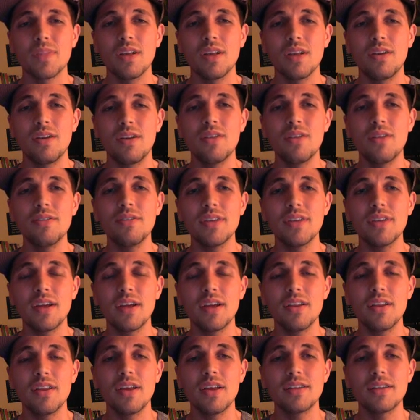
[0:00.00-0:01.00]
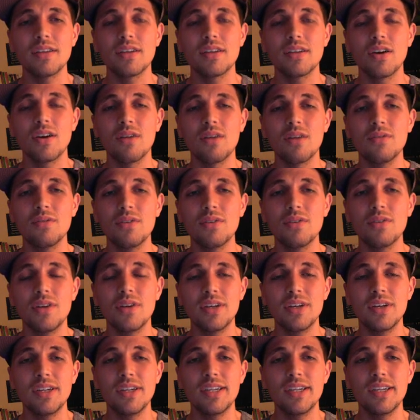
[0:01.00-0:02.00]
Another thing I'd like to cover
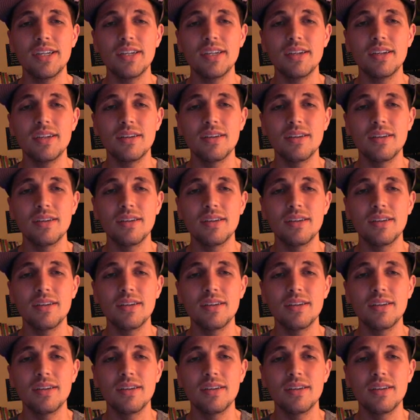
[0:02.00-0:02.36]
is,